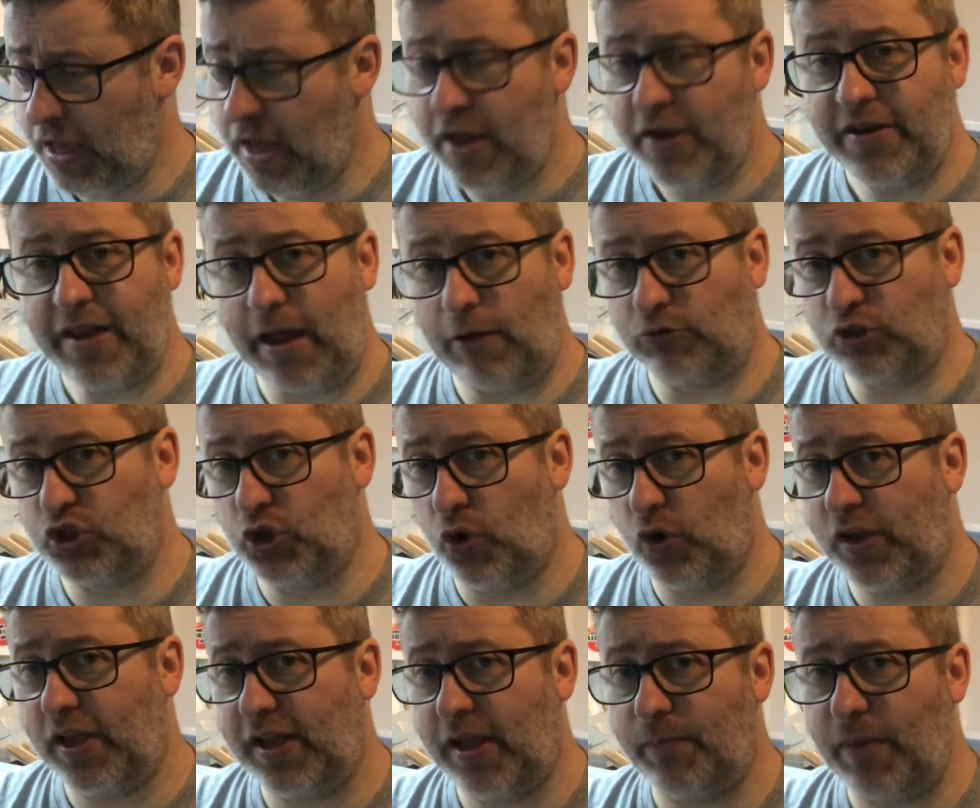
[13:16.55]
Now,
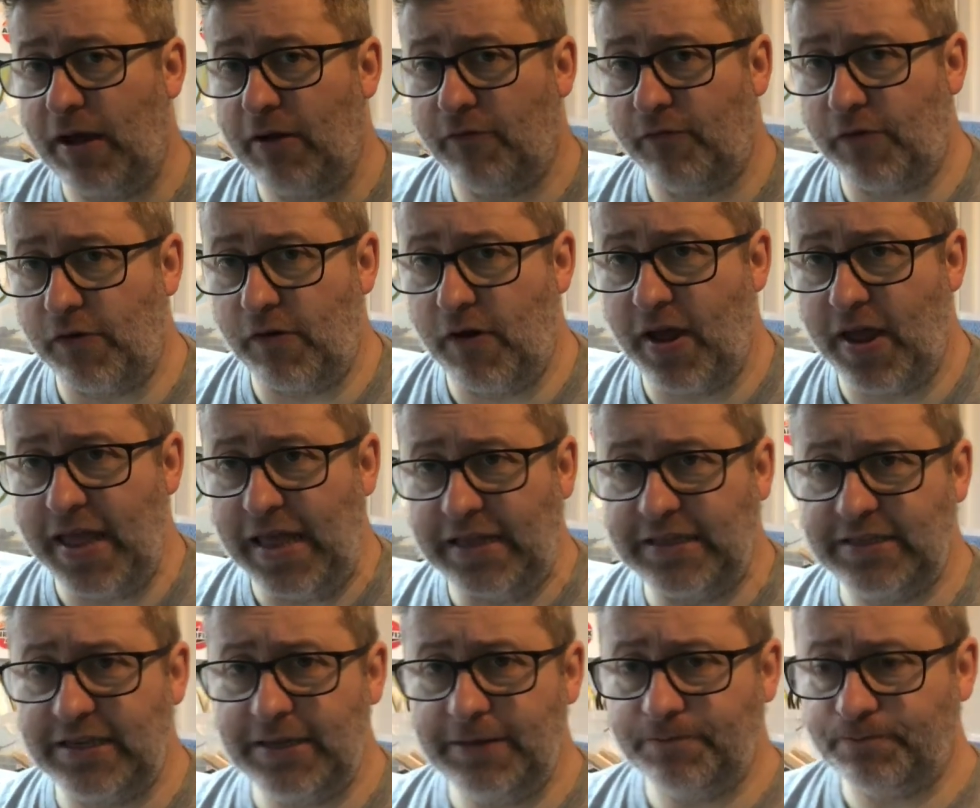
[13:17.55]
talking about
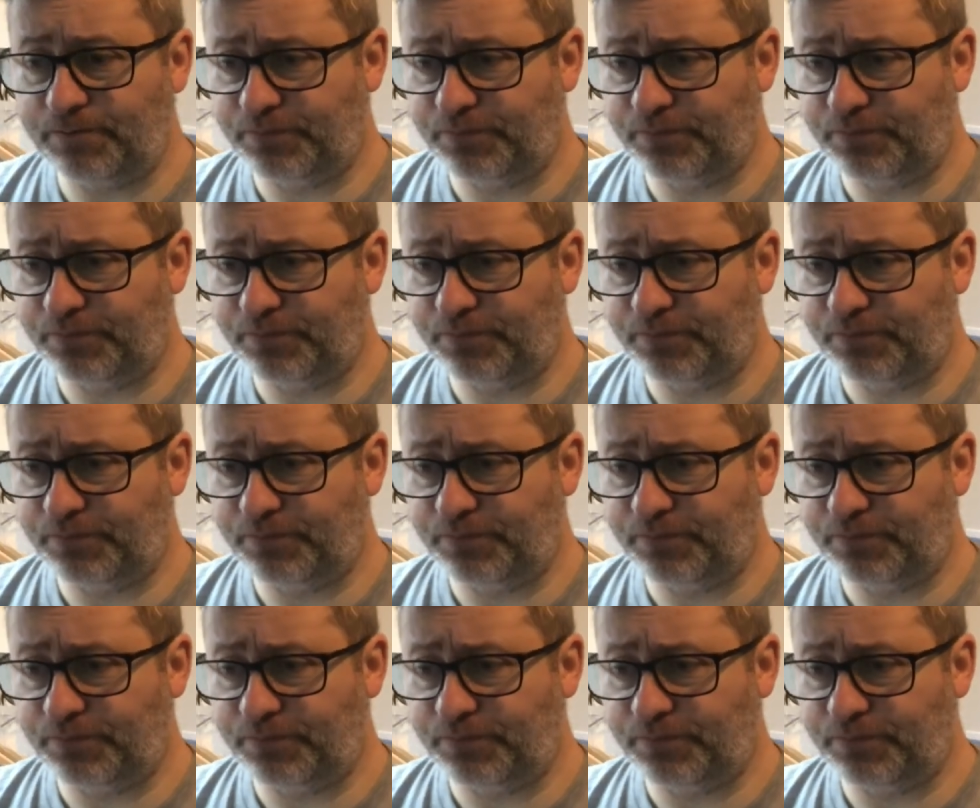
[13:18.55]
variety,